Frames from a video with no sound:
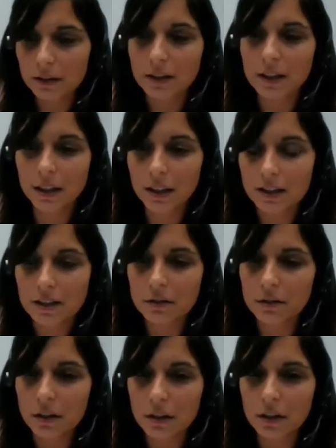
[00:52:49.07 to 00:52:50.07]
the needs of
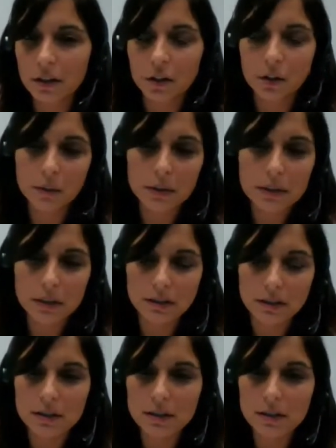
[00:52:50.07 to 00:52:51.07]
the
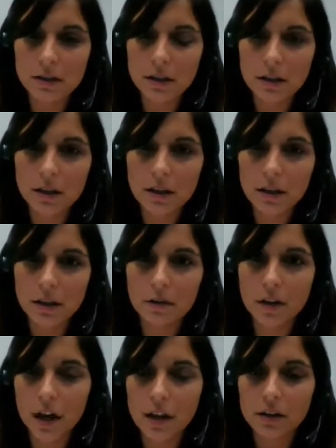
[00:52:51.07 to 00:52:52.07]
universities of
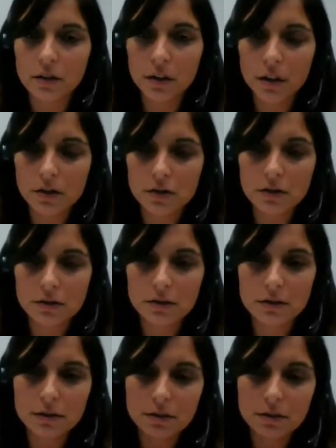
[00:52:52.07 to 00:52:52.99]
higher education?